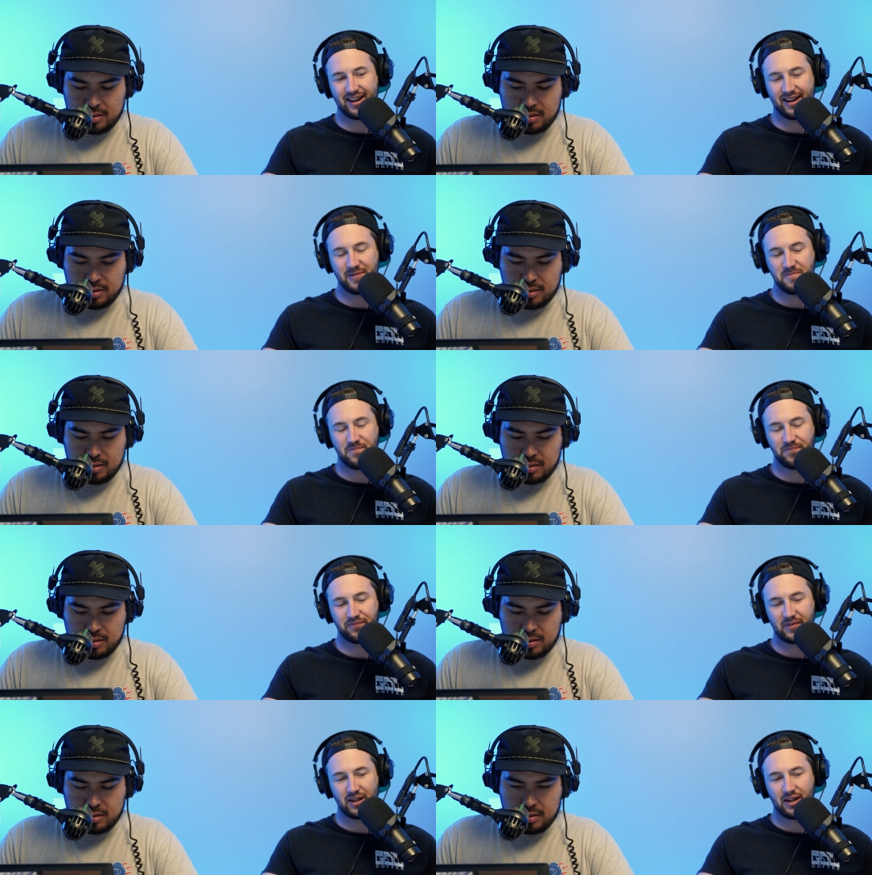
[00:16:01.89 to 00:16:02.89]
Speaker 1: way? Um,
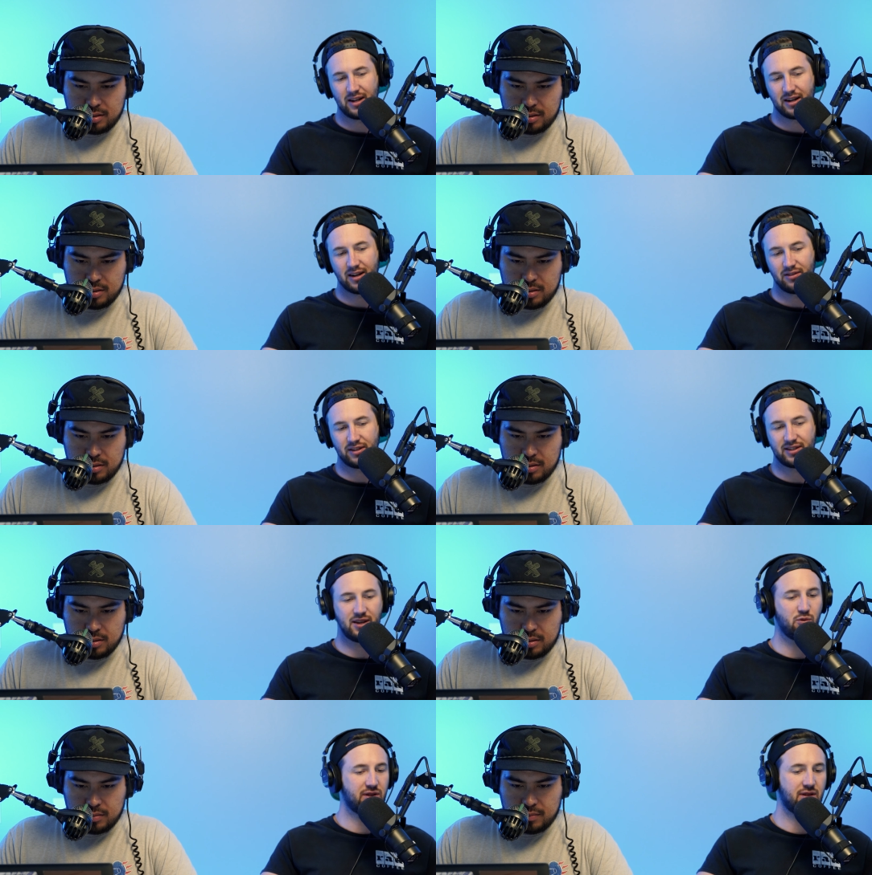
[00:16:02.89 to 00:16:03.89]
let's
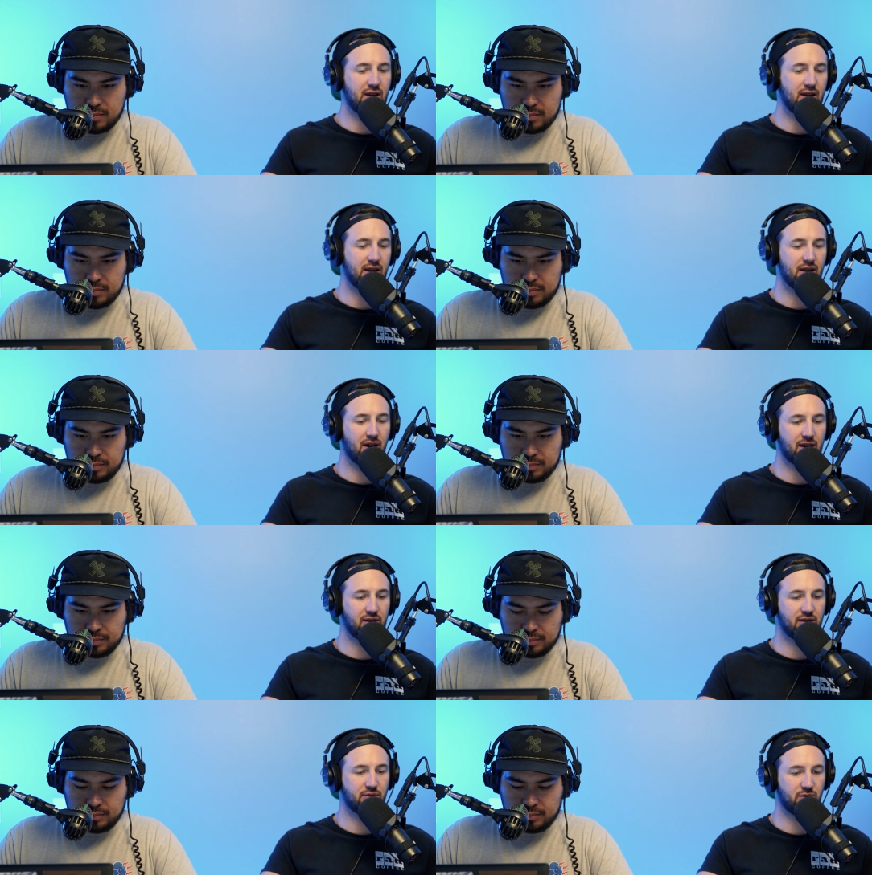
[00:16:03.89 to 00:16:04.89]
see what the
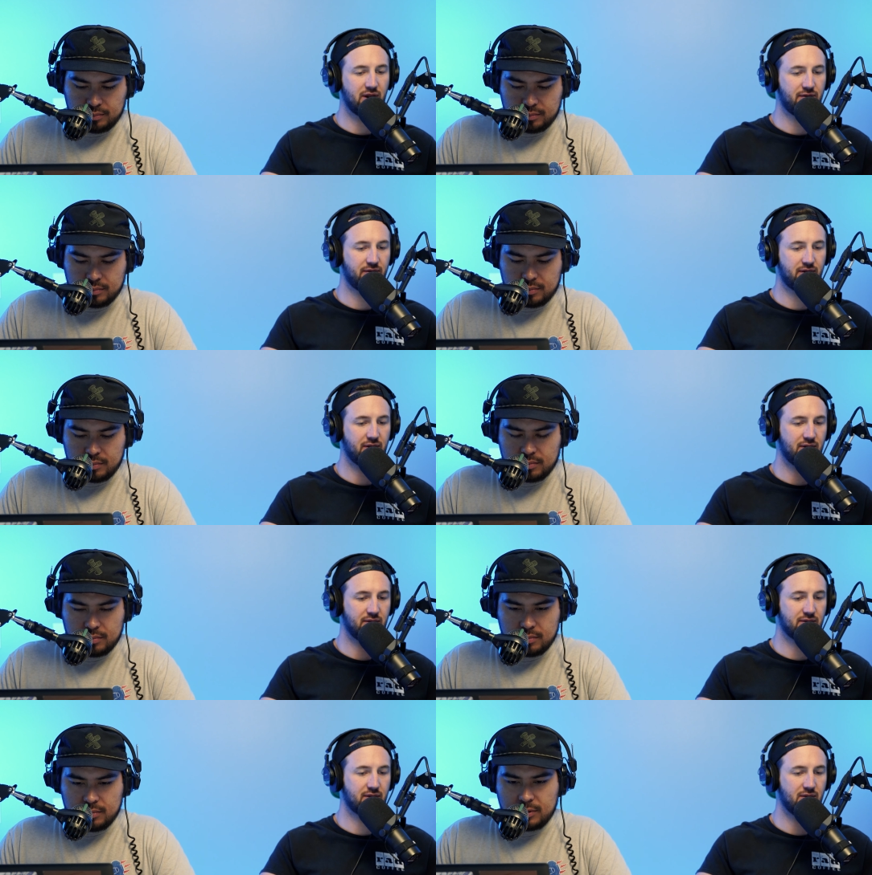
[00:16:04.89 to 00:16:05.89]
Oculus Rift
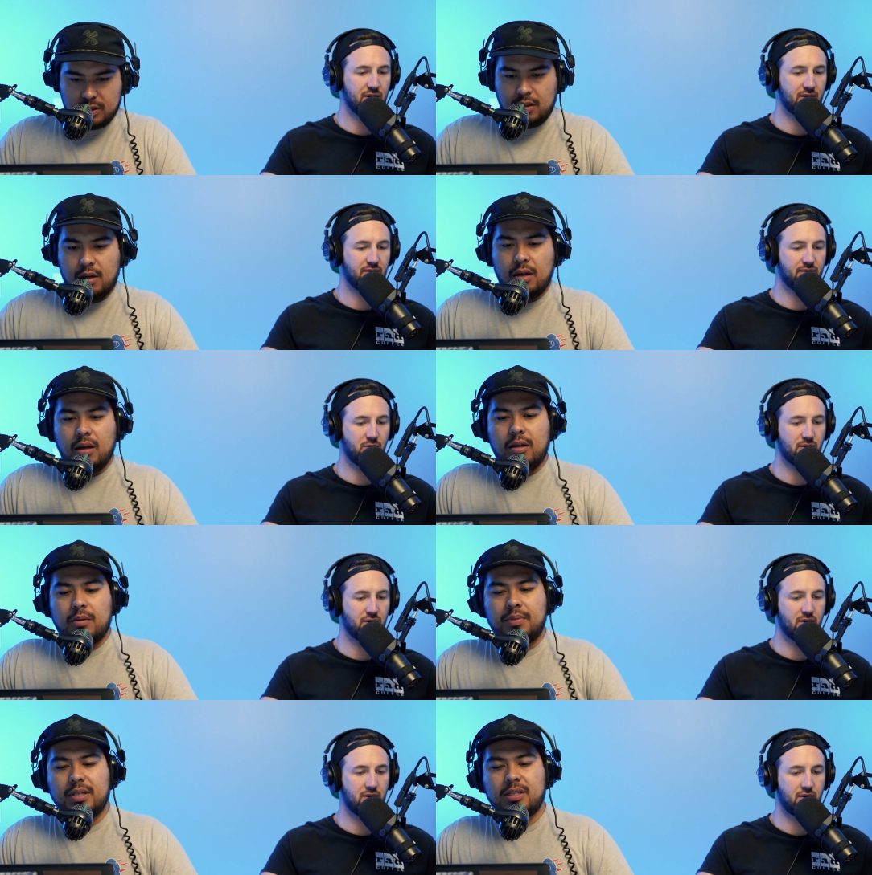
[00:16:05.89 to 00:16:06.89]
is going
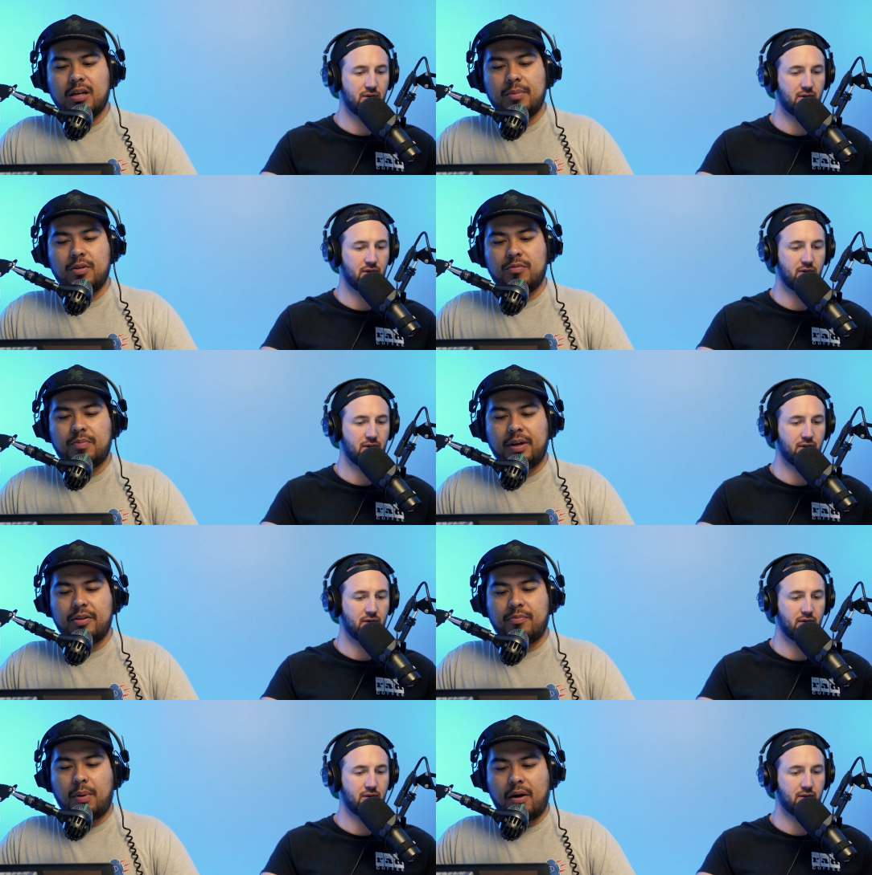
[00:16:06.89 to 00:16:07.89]
for. Please
Speaker 2: tell me you've
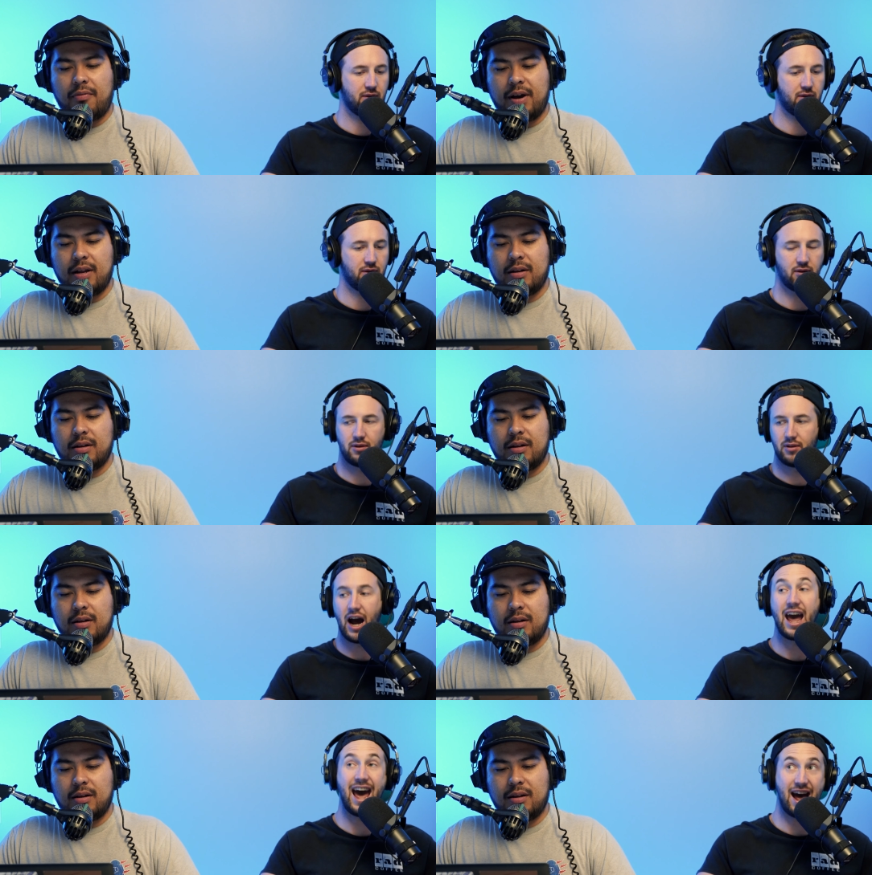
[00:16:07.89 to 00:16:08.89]
played Bar Fight.
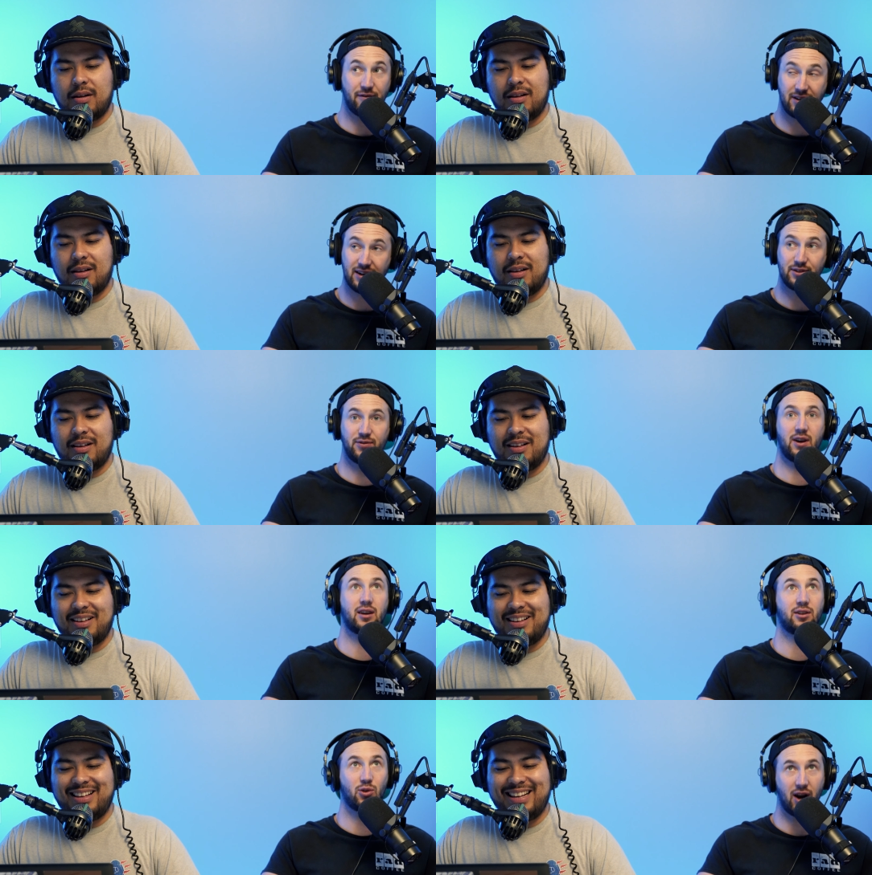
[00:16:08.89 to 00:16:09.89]
Speaker 1: I have, and it's
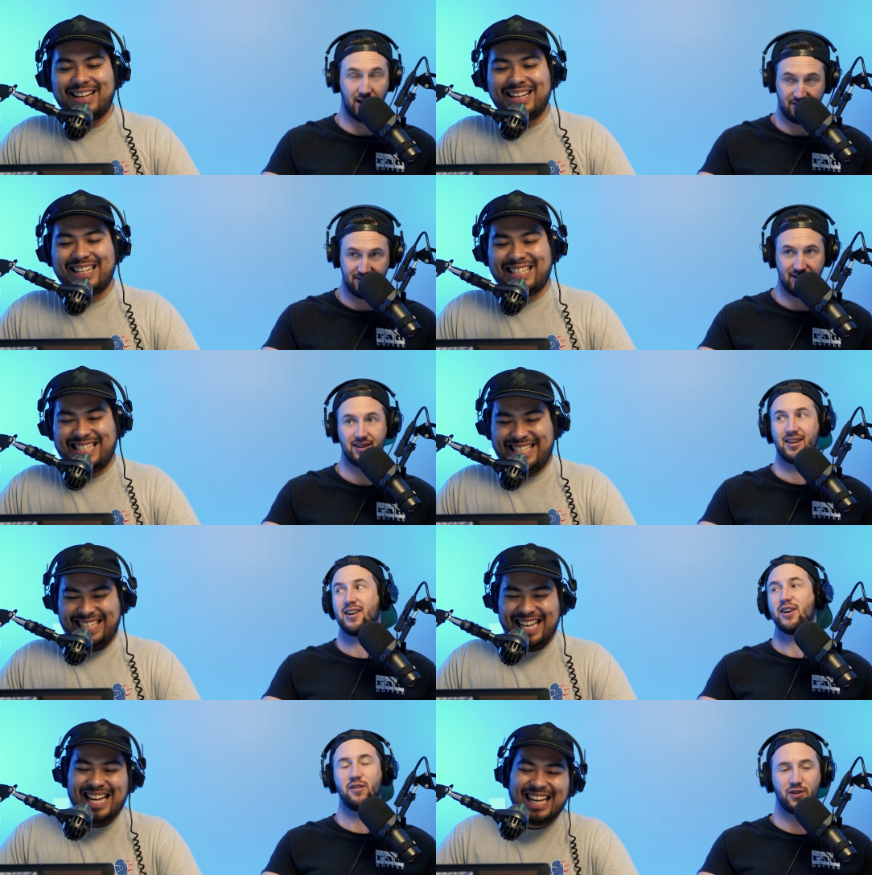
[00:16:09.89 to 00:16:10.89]
fucking great.
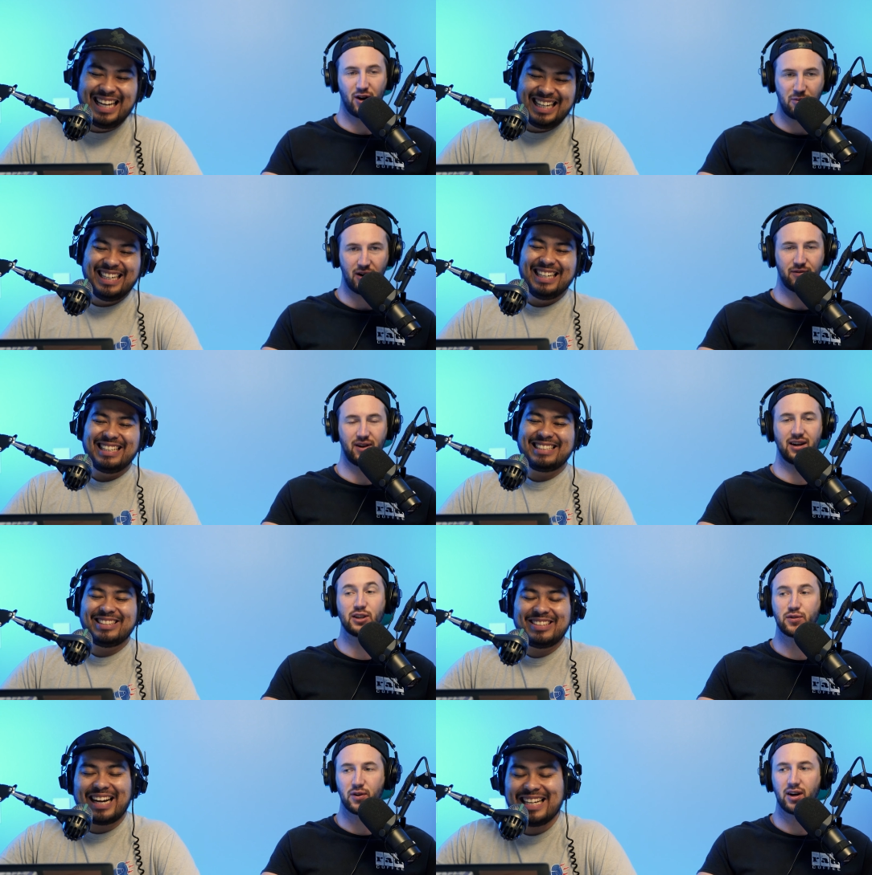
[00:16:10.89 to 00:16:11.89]
VR bar fight
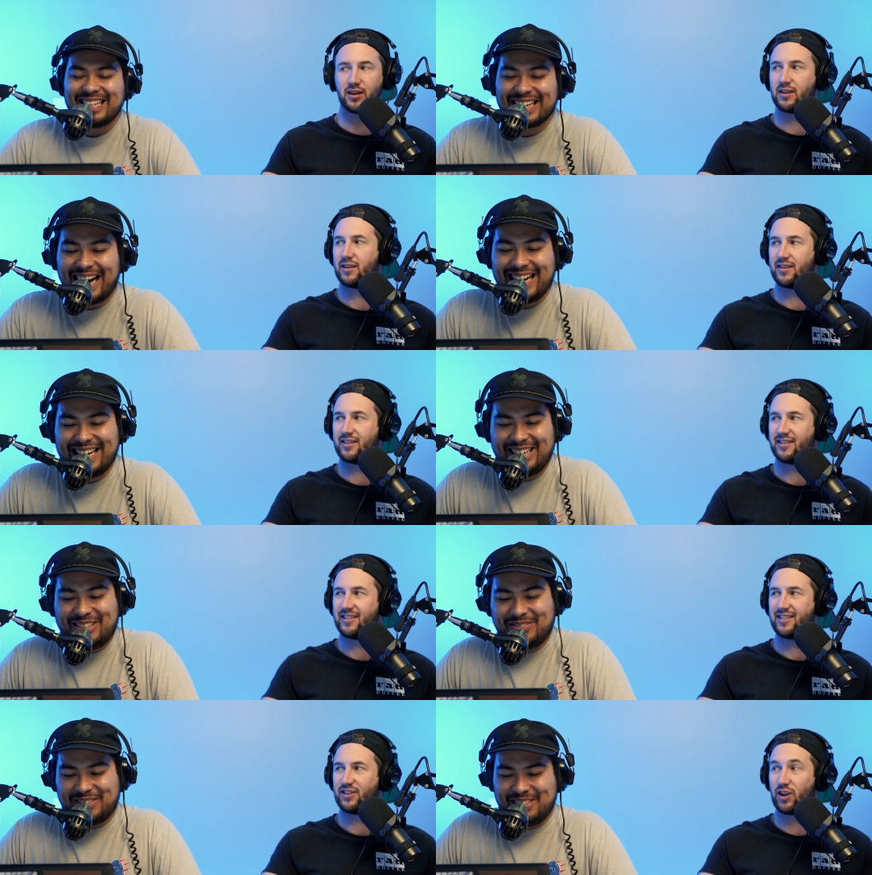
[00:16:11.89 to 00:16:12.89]
is I fun. need, to, I need to
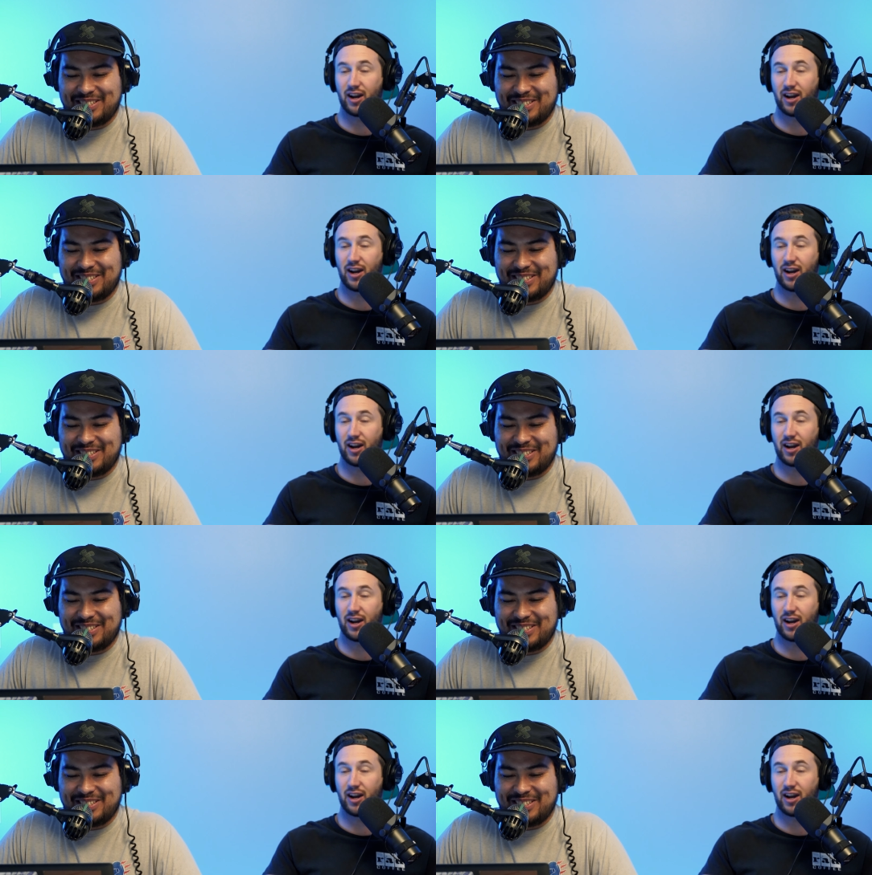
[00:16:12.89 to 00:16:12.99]
go over.